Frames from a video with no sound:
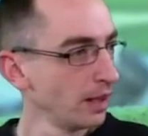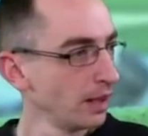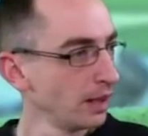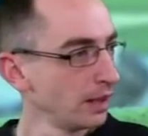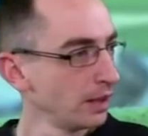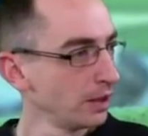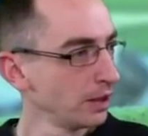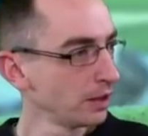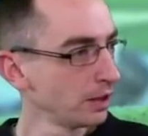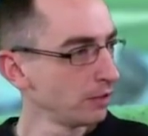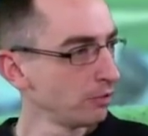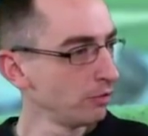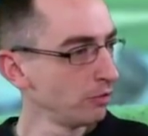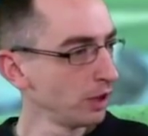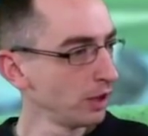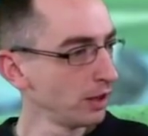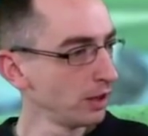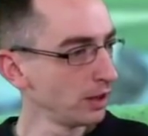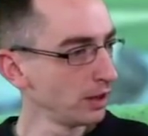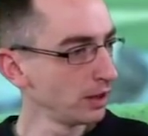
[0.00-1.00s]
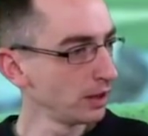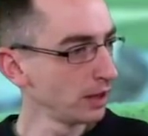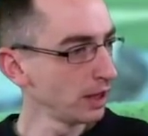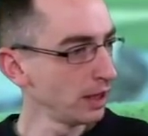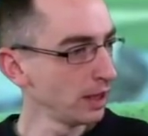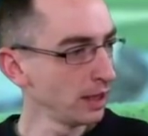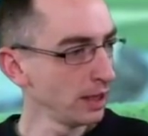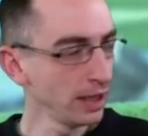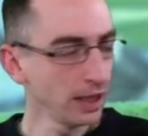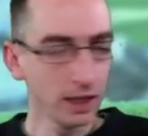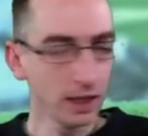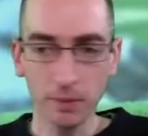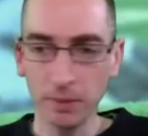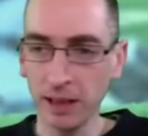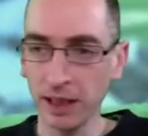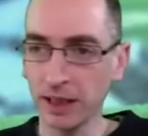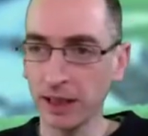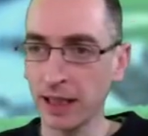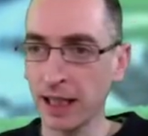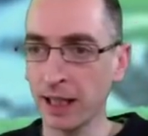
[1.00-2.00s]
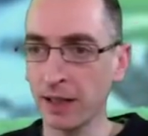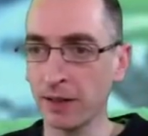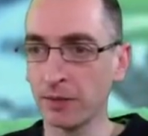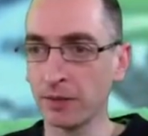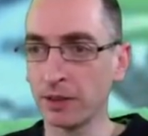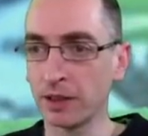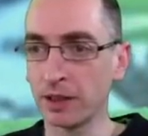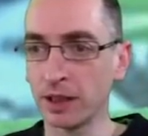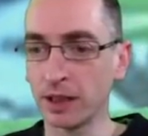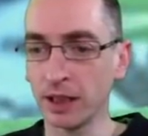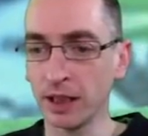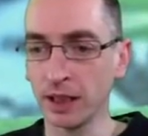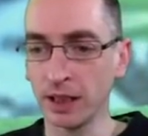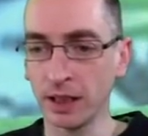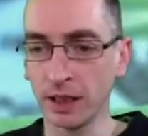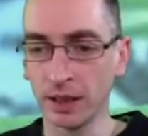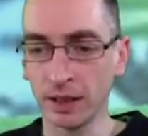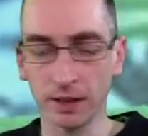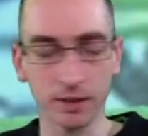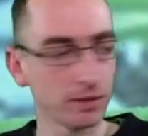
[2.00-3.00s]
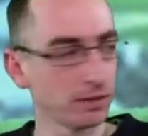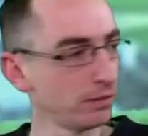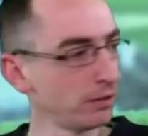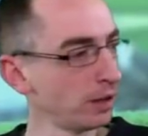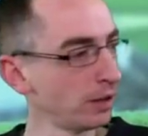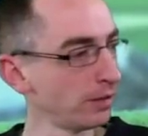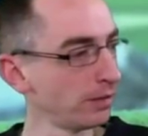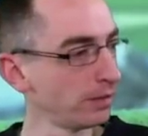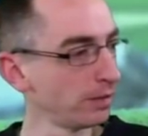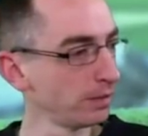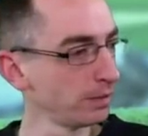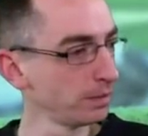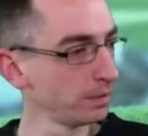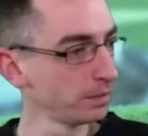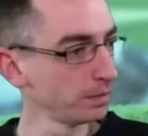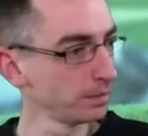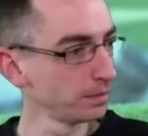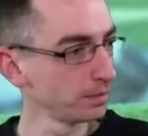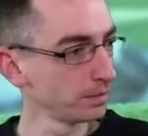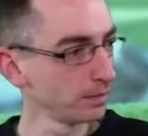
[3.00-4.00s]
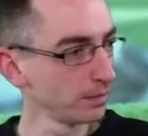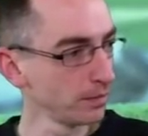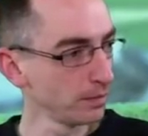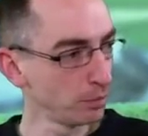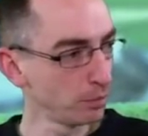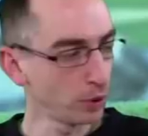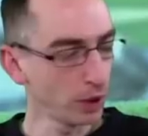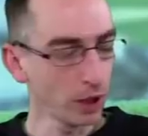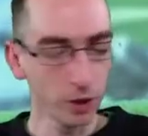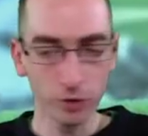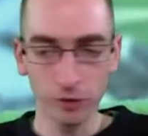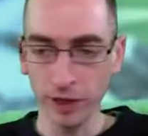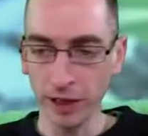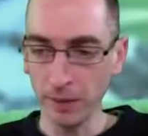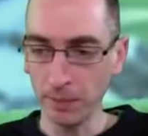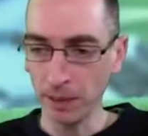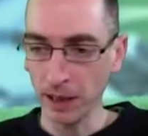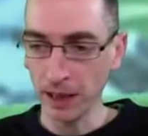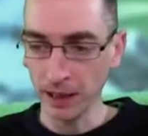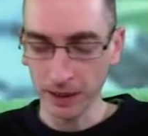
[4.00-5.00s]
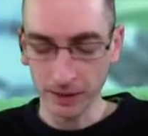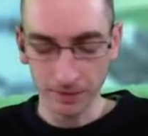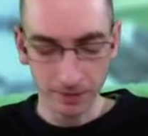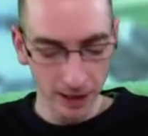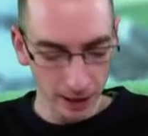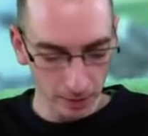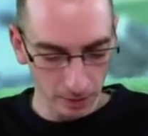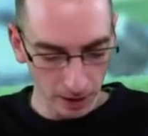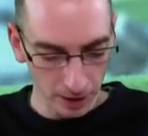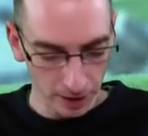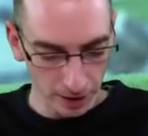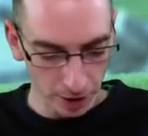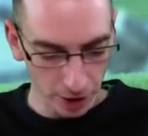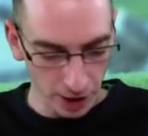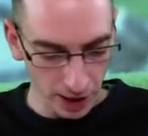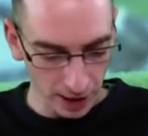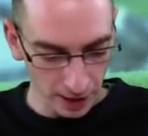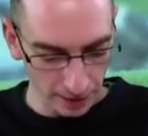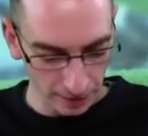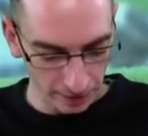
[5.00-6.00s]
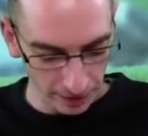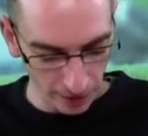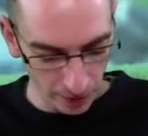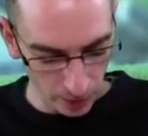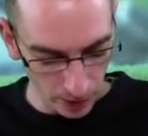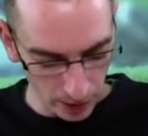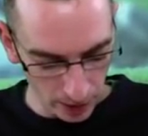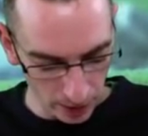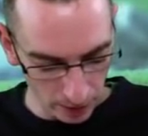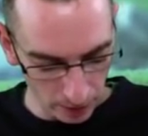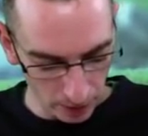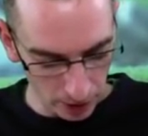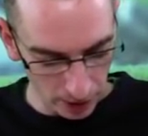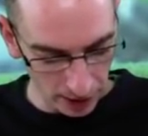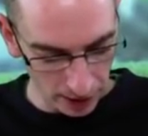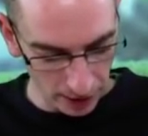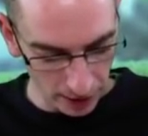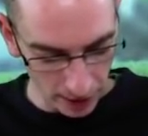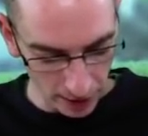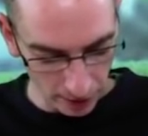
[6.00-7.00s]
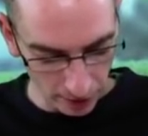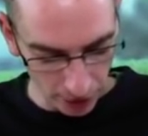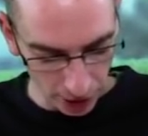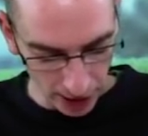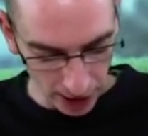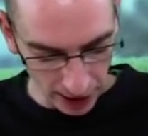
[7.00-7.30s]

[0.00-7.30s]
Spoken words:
Just runs a little bit down to the rough. Pro replays available on the channel if you are wanting to go and check